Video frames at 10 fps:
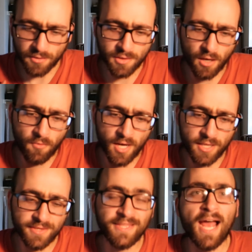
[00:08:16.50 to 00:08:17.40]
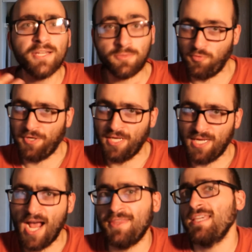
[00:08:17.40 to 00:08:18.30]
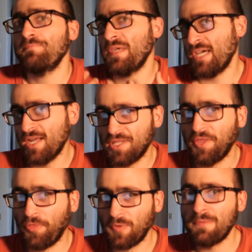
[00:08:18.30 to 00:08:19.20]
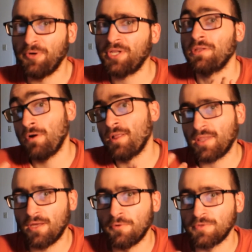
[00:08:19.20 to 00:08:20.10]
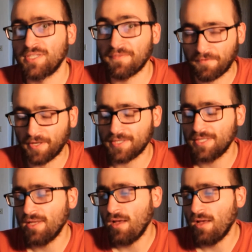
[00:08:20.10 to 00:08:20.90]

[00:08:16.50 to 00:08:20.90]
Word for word: so uh, that is working, I think because the three books are all so different.